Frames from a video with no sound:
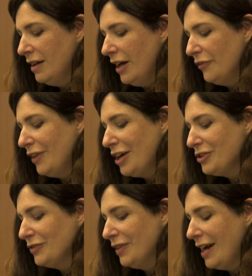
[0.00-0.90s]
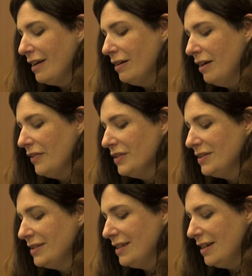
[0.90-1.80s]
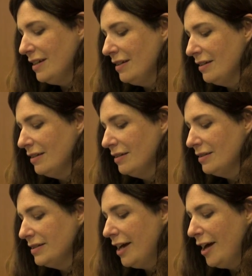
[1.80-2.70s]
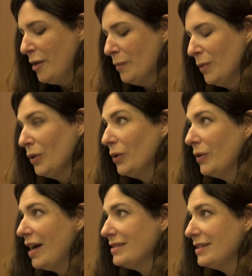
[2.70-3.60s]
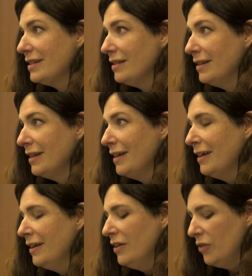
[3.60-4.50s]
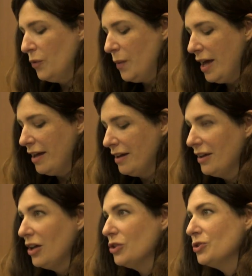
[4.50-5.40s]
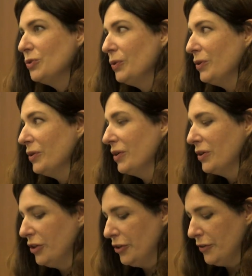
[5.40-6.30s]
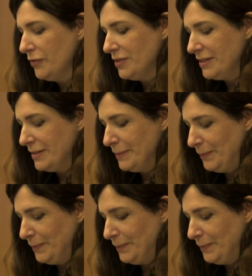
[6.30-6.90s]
A flash of light on the sea, time arrested, the way a shoulder curves.